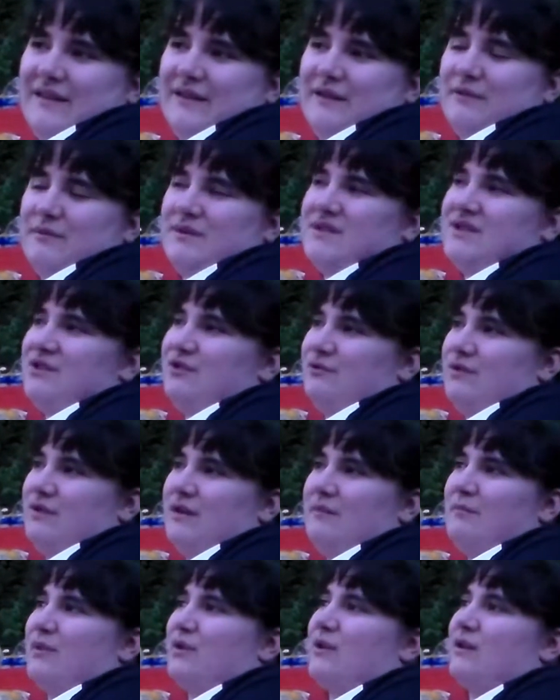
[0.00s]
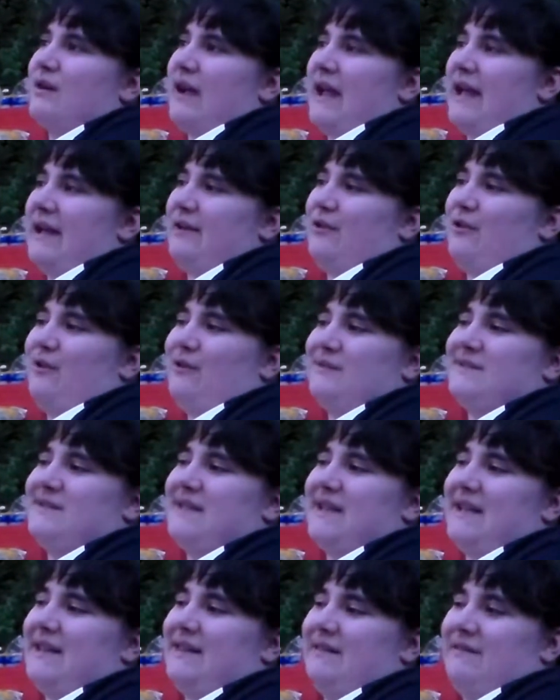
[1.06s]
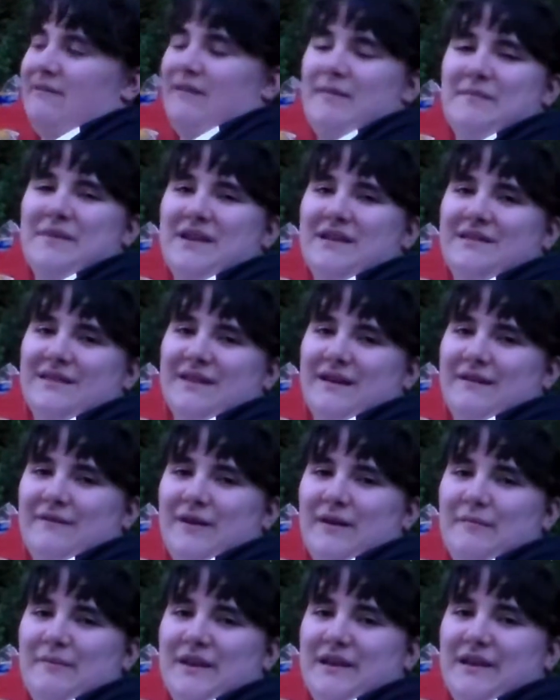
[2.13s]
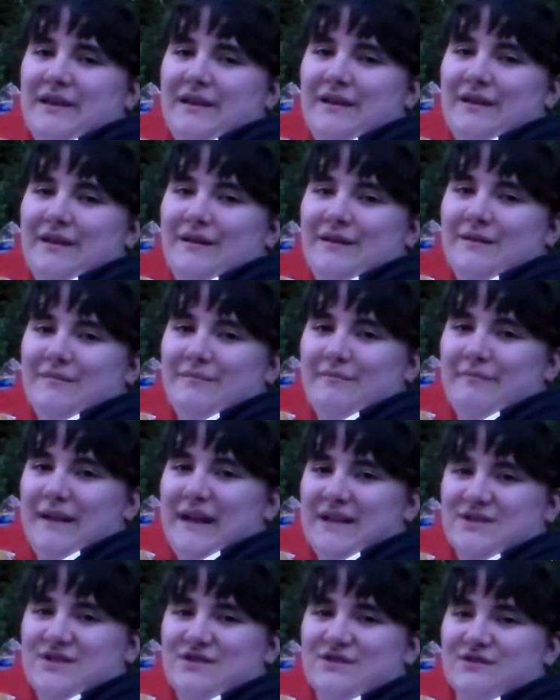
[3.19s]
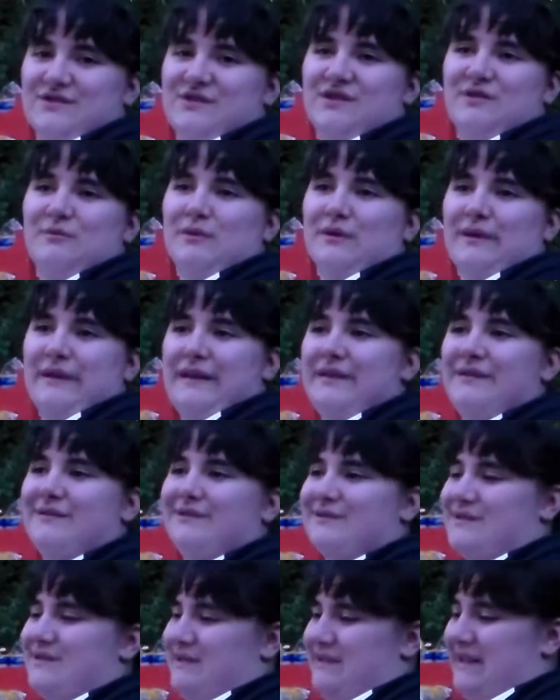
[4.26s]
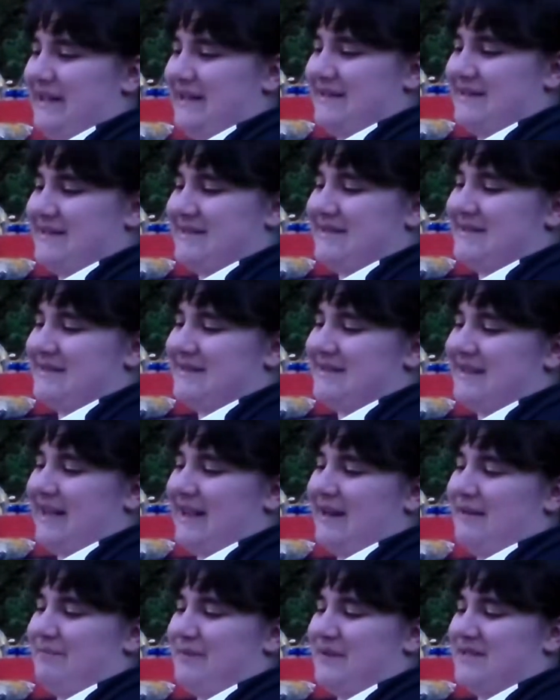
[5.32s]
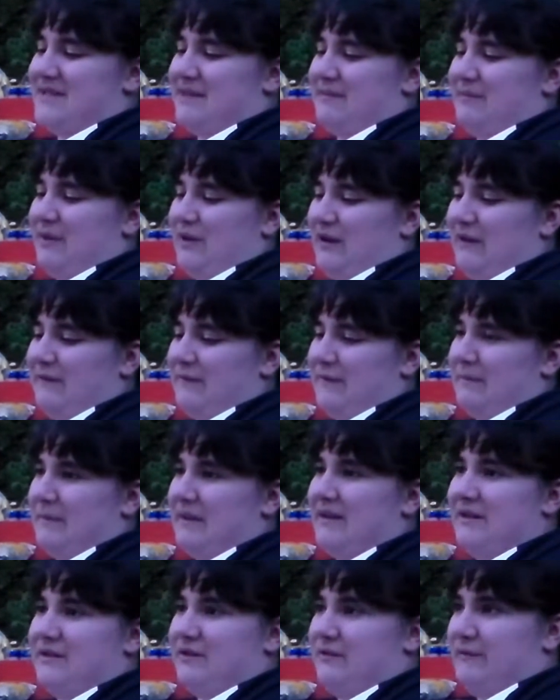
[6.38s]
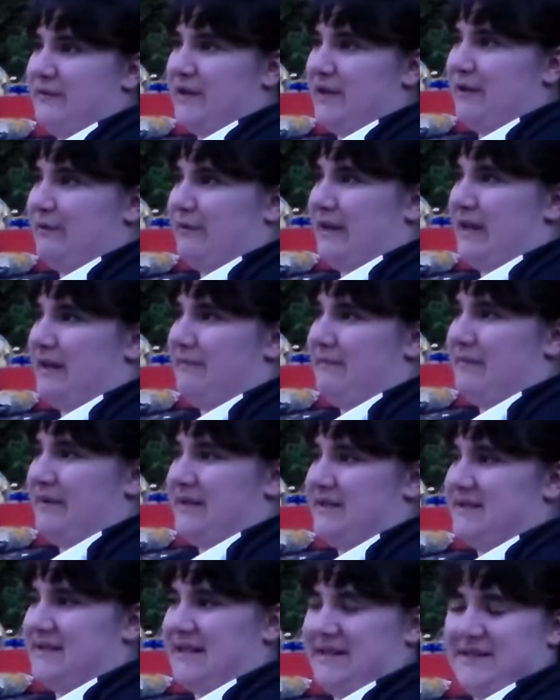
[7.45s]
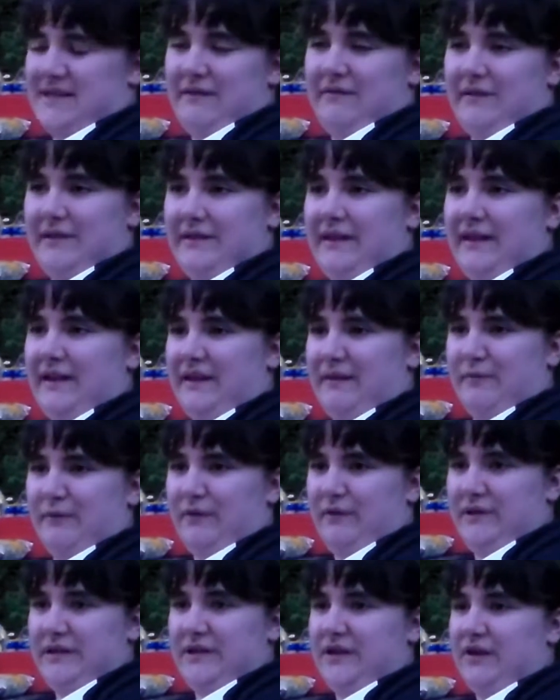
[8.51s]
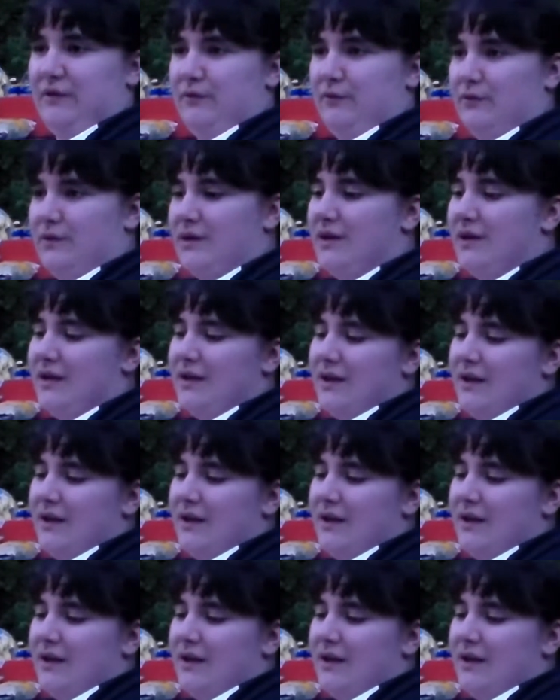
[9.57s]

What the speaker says: there was no number at all saying the limit of how many masters there were either, so that's kind of pissing me off. I'm gonna do video game because that's the only thing I can really do.